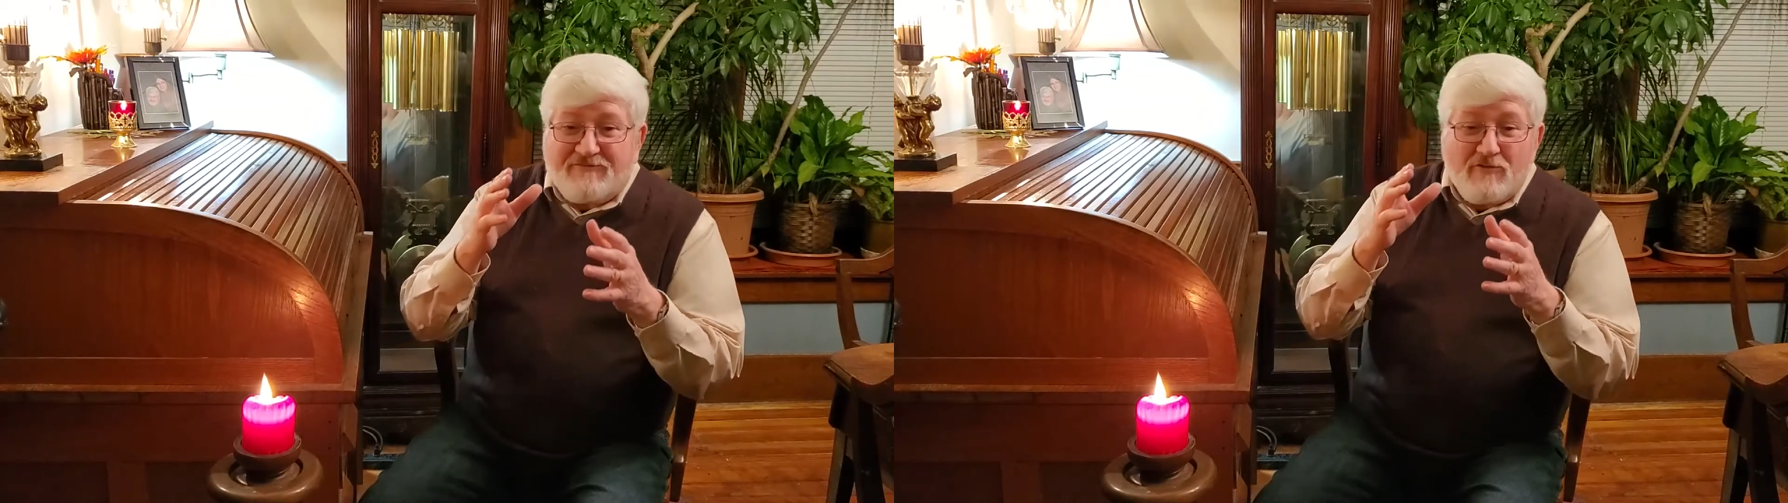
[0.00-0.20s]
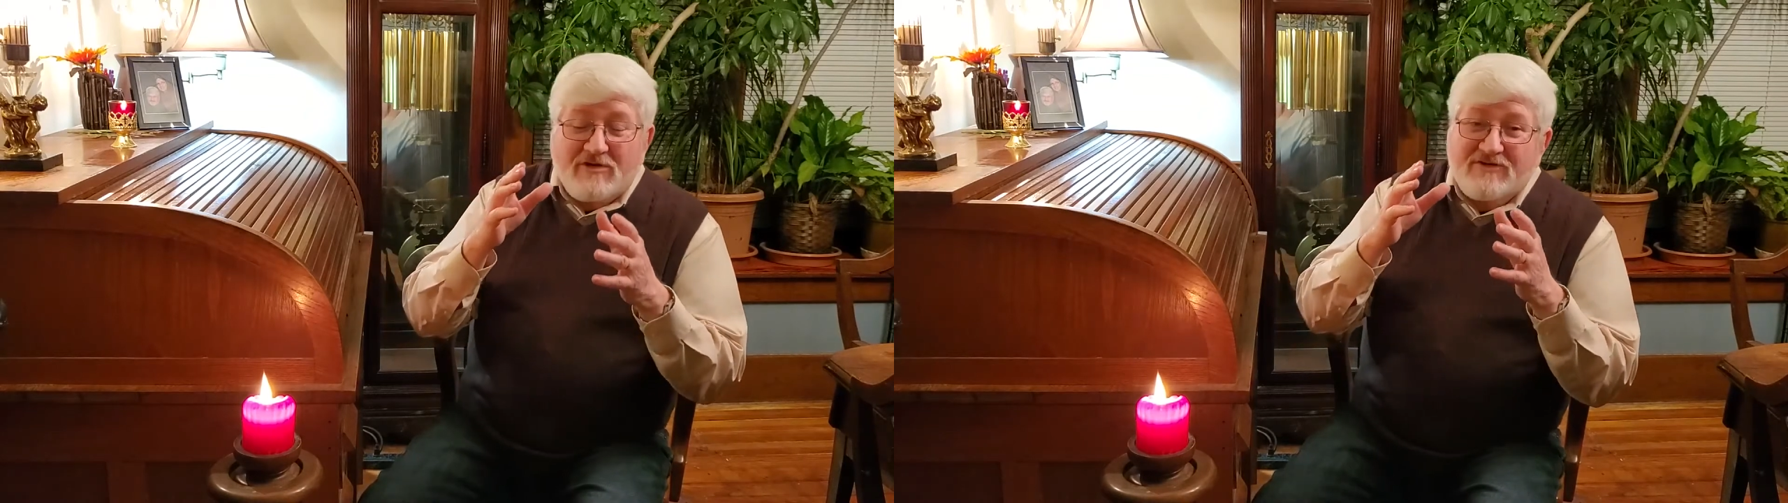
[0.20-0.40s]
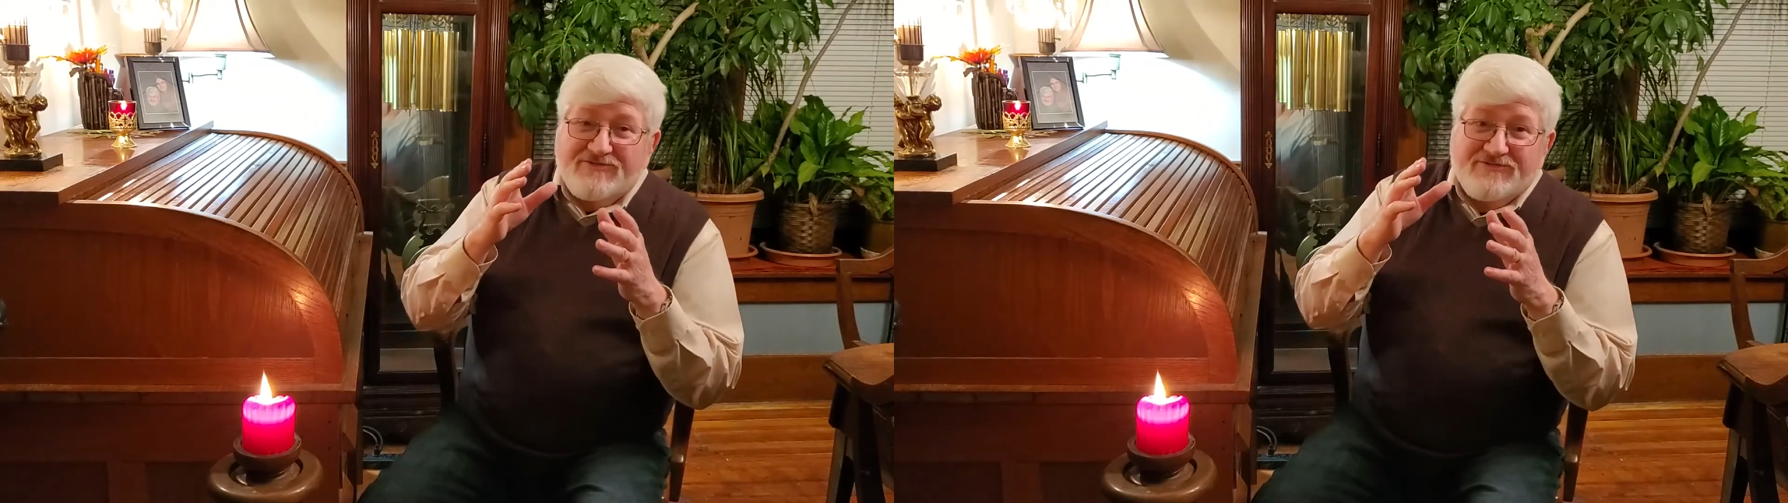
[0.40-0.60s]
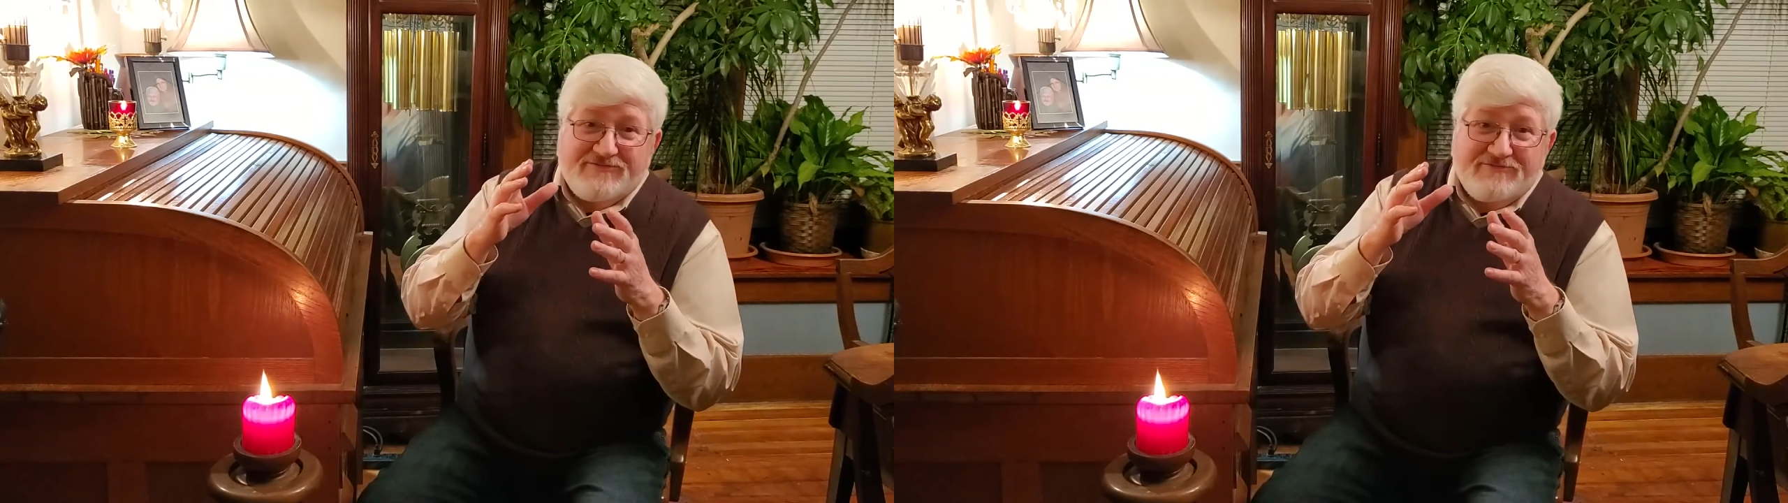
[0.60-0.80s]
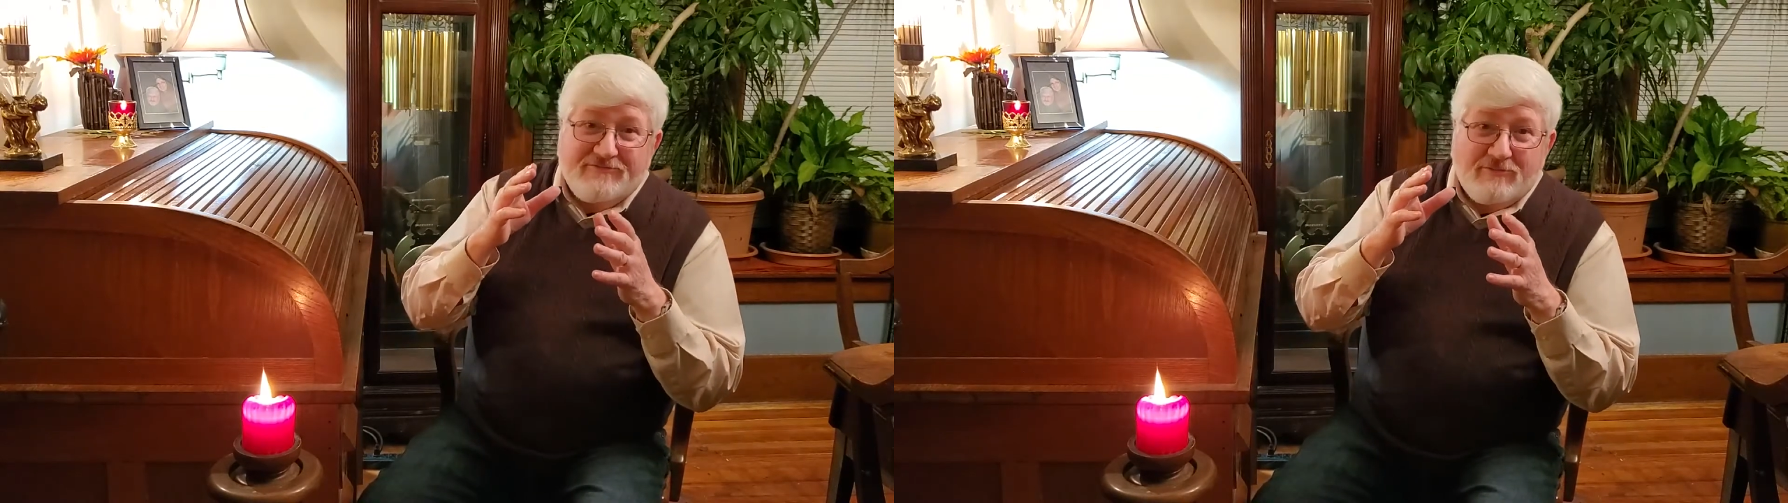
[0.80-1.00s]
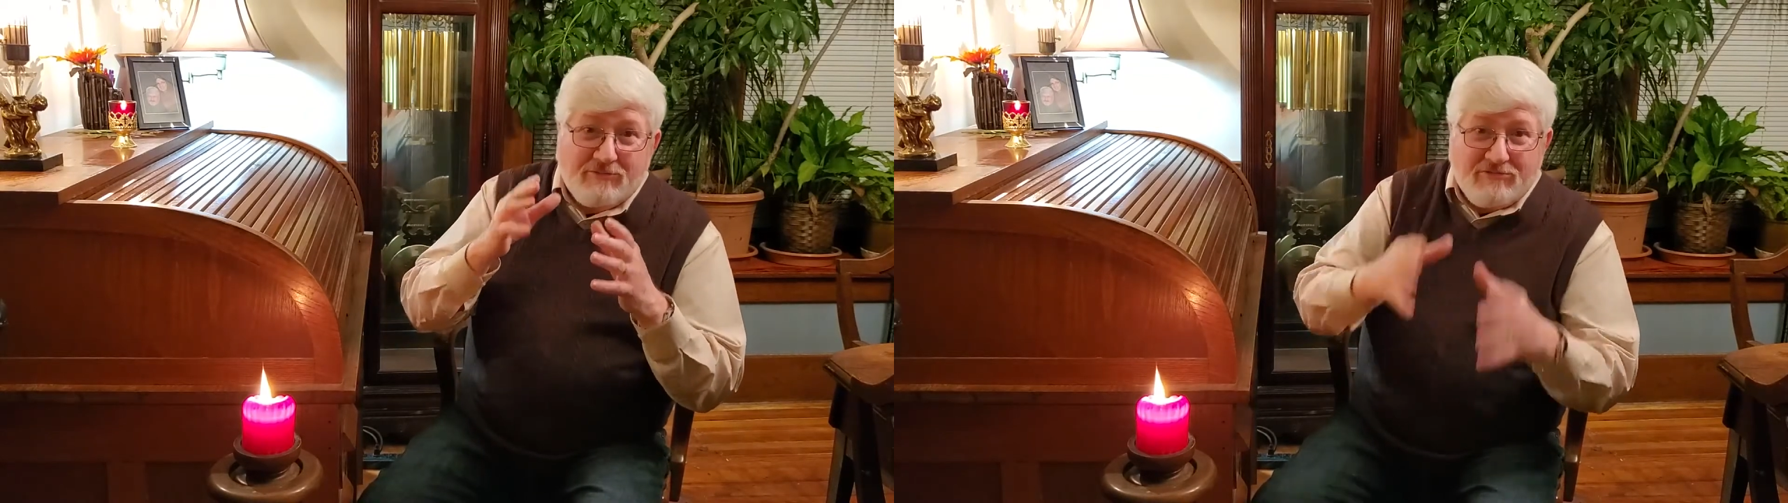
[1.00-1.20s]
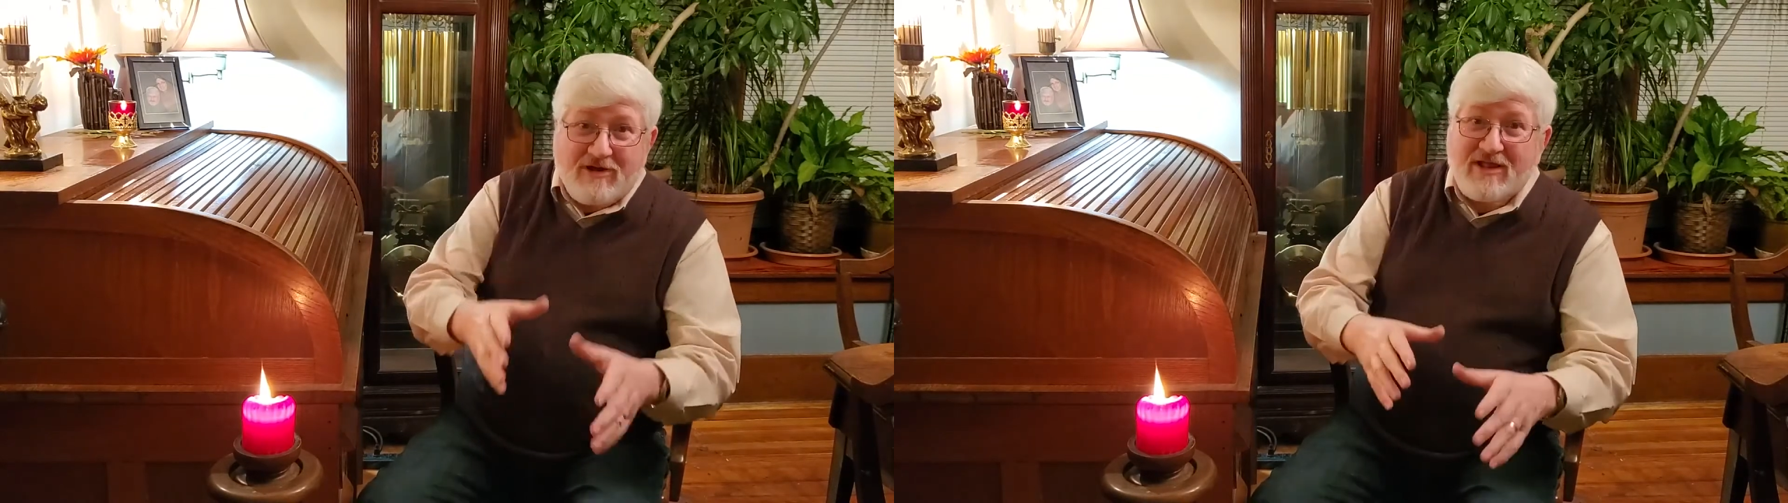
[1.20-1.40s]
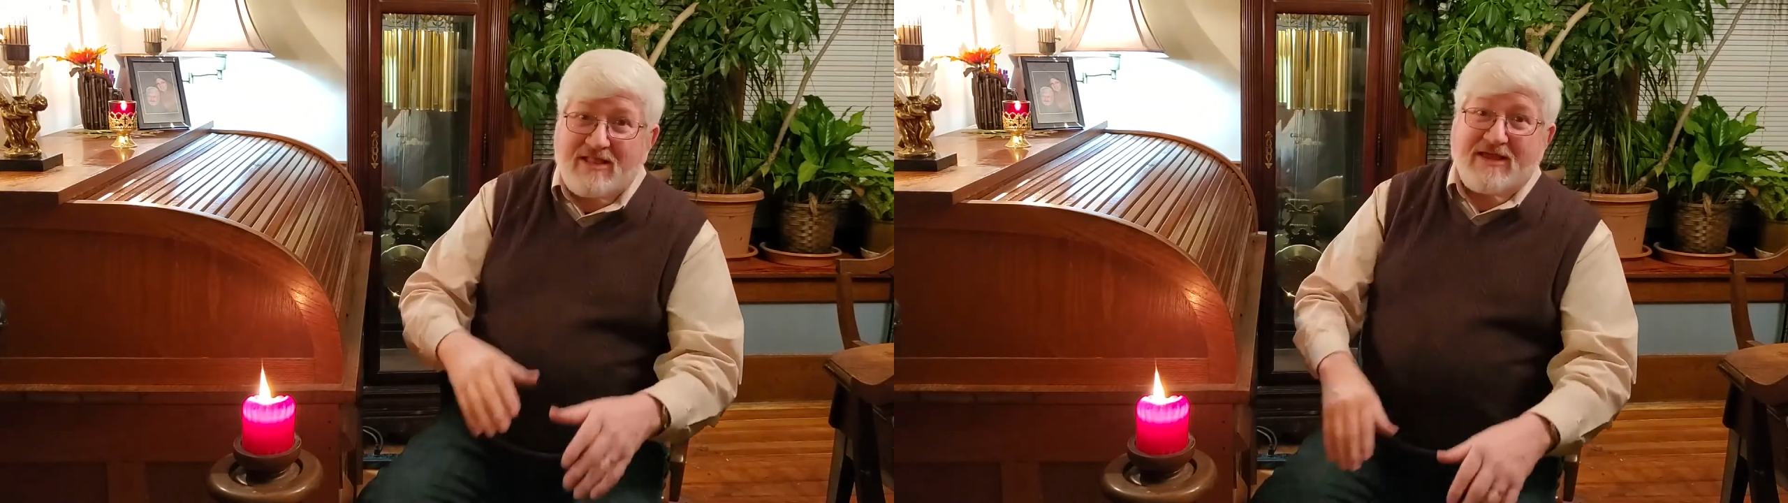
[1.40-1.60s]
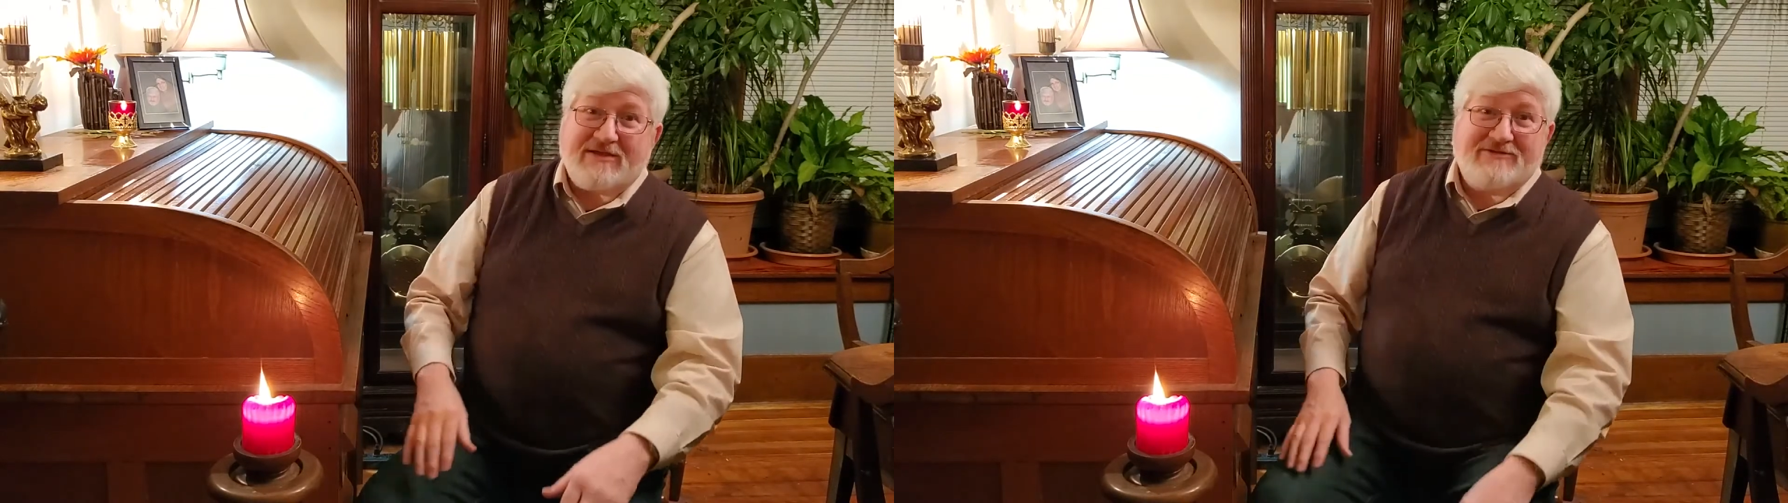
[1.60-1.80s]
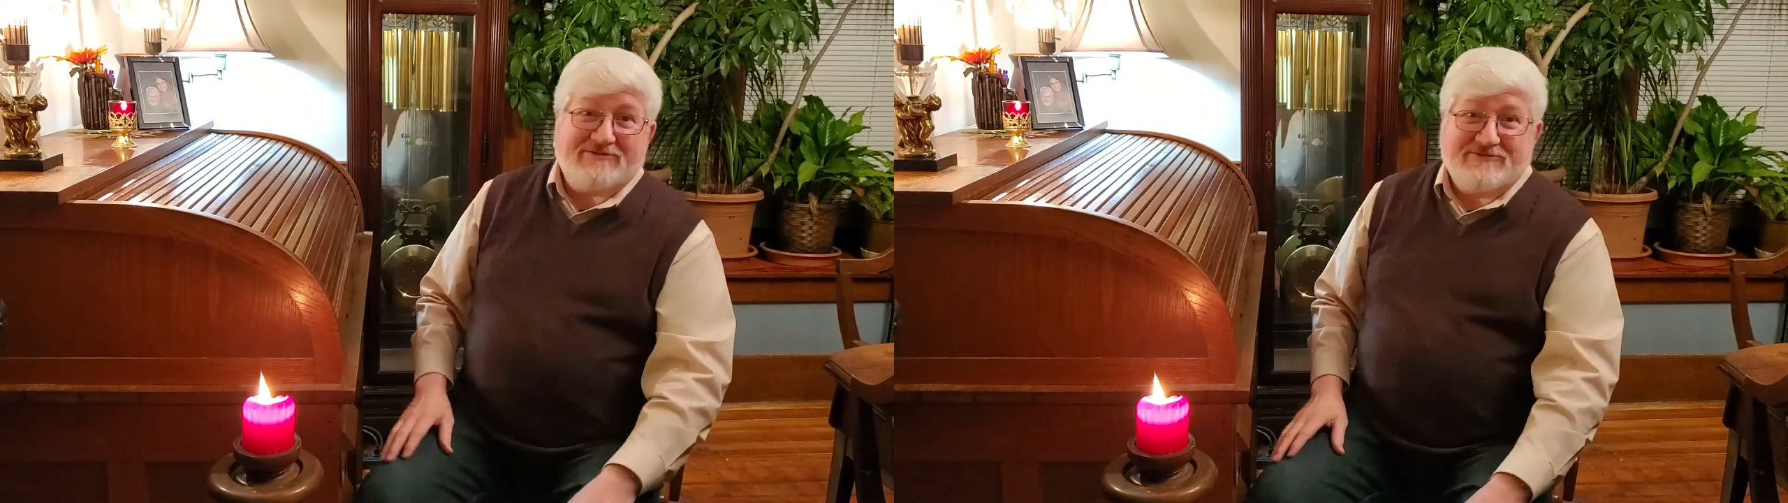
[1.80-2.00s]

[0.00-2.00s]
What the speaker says: focus, really